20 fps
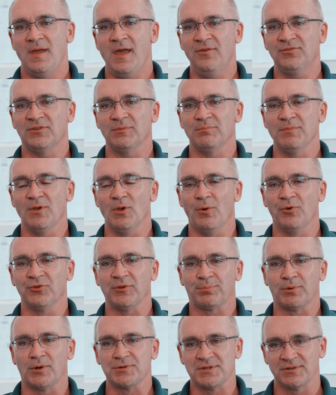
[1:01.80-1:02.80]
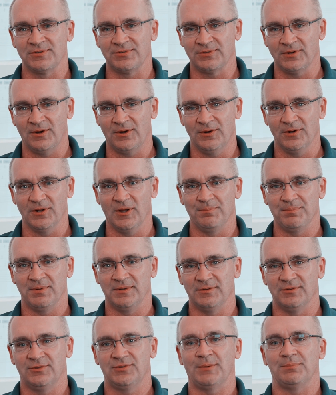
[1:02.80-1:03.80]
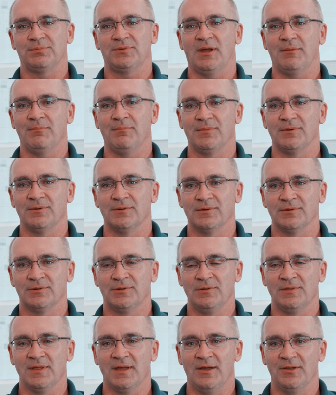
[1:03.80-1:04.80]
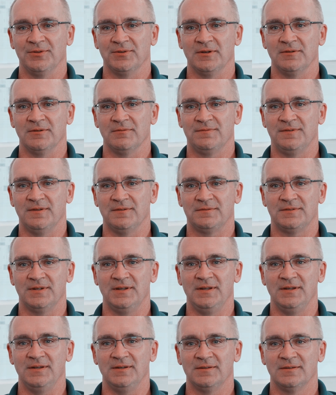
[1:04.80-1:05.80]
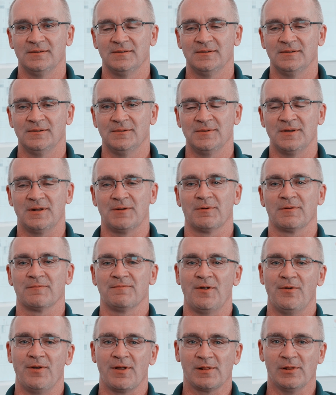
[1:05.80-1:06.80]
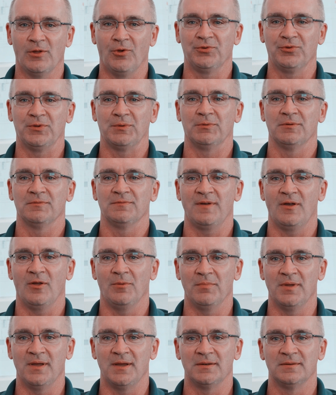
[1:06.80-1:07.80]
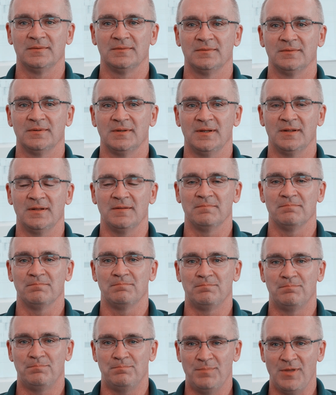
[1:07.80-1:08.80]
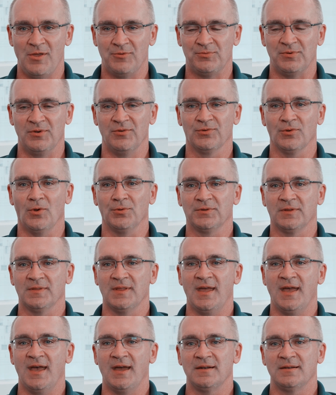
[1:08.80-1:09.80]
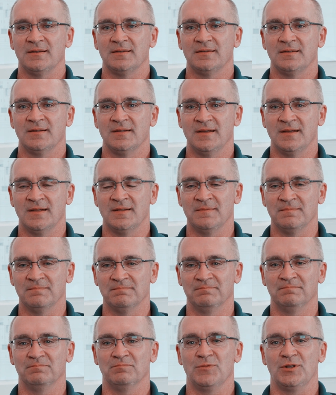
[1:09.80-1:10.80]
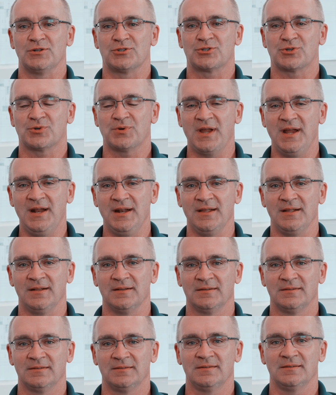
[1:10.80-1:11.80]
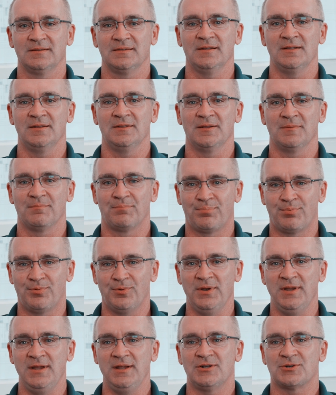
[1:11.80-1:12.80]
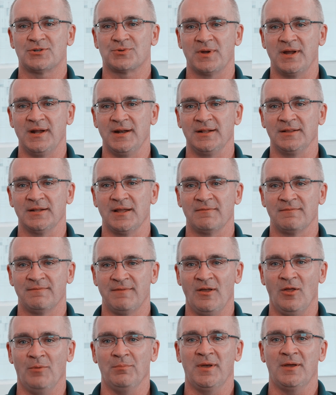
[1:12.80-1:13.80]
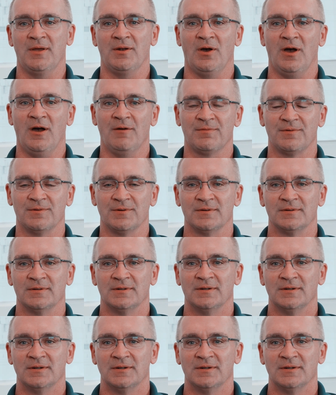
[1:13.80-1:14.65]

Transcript: as the mill was approaching startup in September 2015, you know, we had to work very closely with Valmet. And as a result of that and the training and the pre-training that Valmet offered, you